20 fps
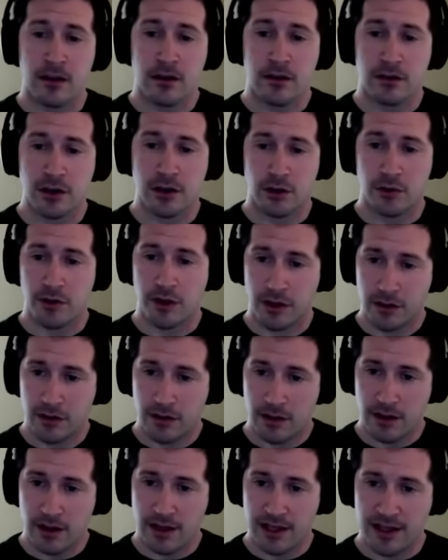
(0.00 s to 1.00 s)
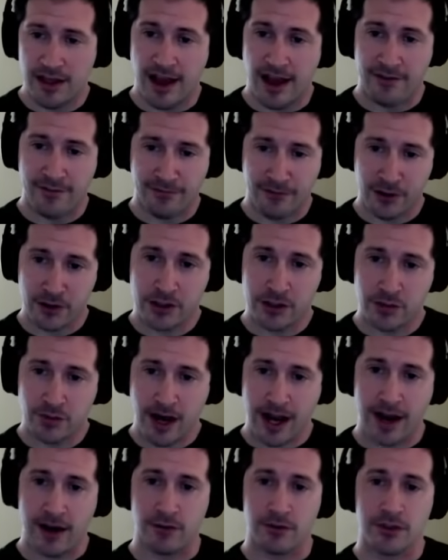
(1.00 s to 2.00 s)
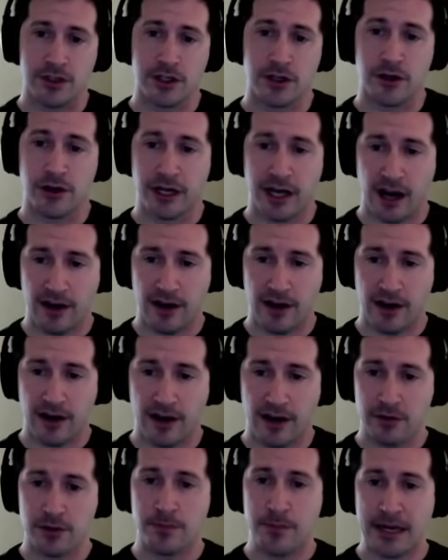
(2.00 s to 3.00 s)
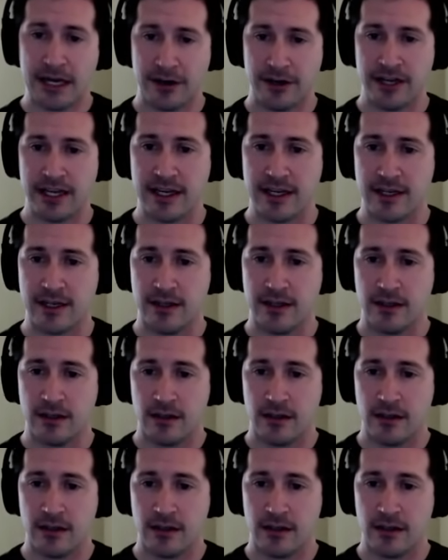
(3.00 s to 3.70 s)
In that first round, your covered period,